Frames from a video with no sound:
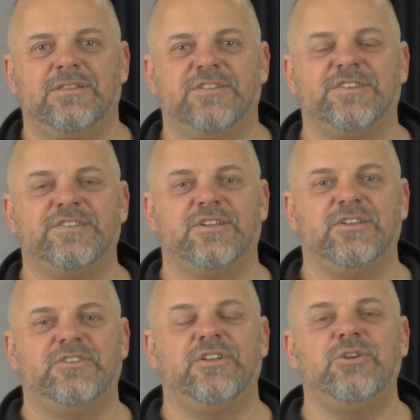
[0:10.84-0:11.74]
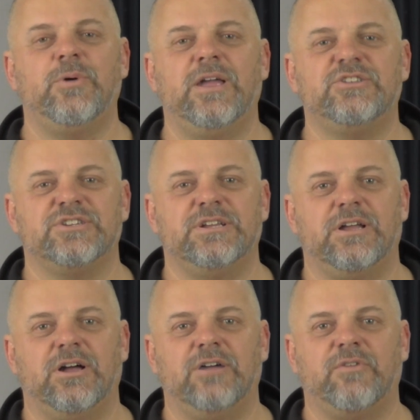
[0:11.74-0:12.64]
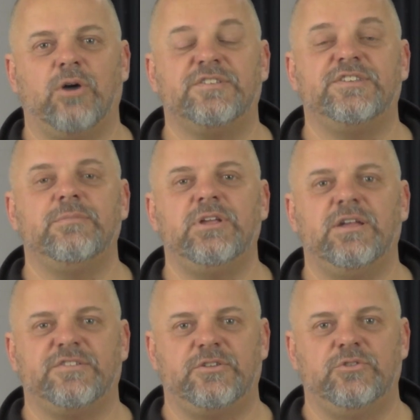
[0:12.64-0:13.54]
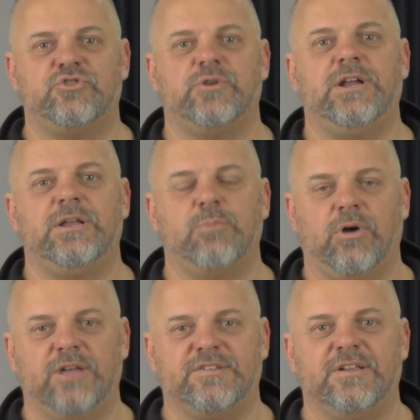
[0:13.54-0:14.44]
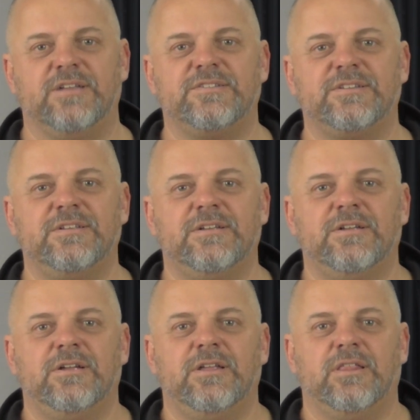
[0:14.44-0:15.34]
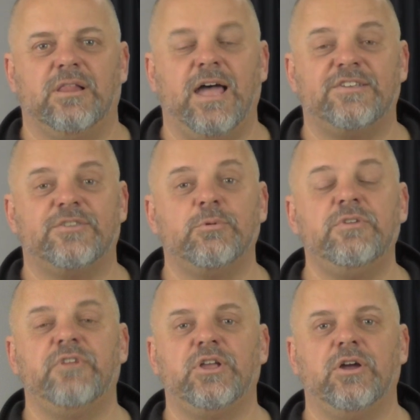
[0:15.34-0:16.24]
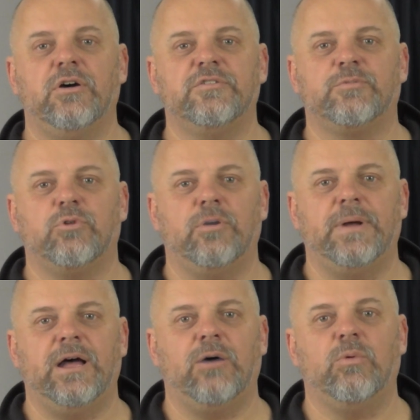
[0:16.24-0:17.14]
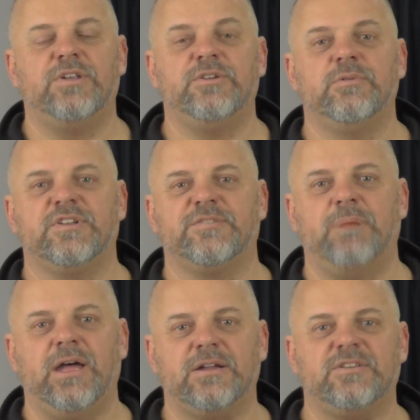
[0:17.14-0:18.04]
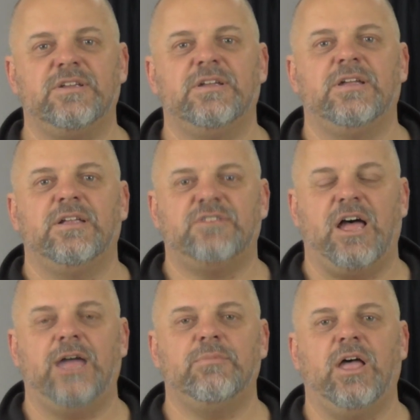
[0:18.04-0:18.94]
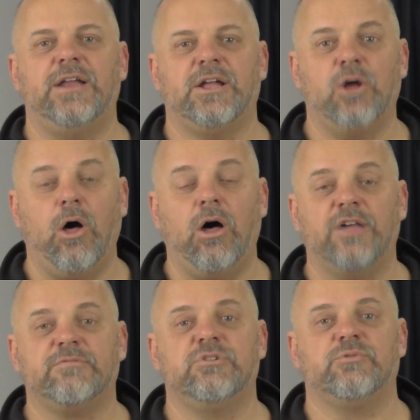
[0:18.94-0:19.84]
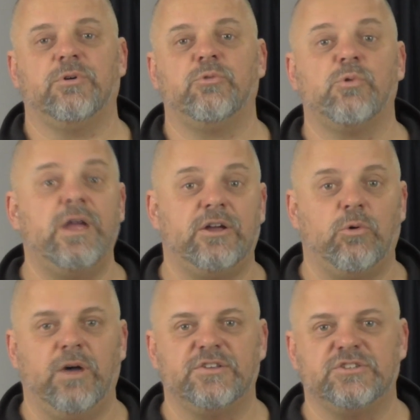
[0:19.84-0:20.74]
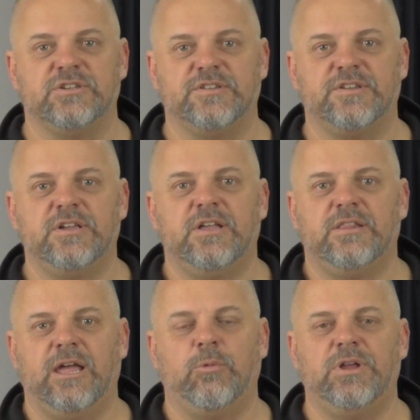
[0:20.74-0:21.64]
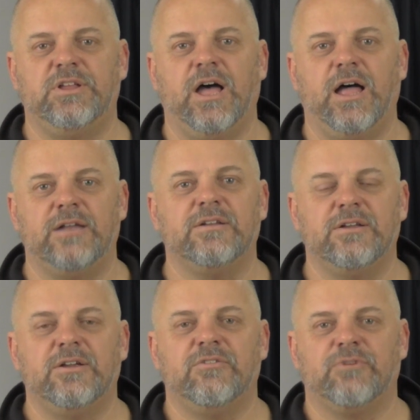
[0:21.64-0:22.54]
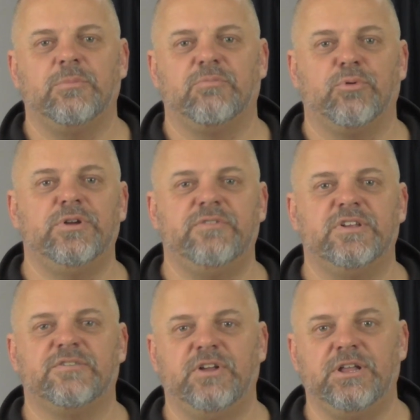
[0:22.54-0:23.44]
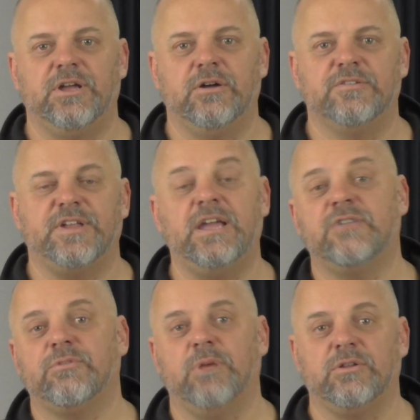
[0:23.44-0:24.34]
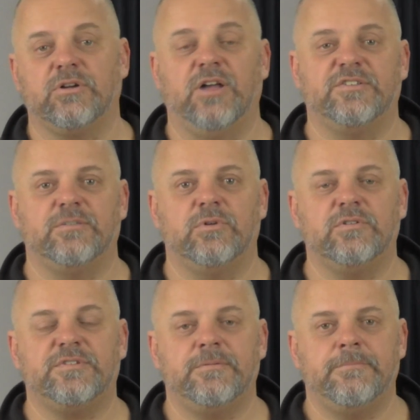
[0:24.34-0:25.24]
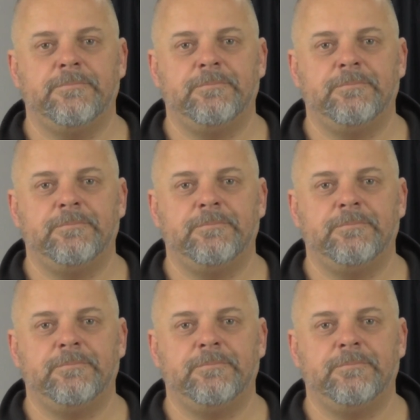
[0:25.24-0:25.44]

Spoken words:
This is the continuation of our SIMI S2 training process. The last 3 videos were about what to expect, timeline, and cost, which were great questions that we'd gotten from the previous videos and from other customers.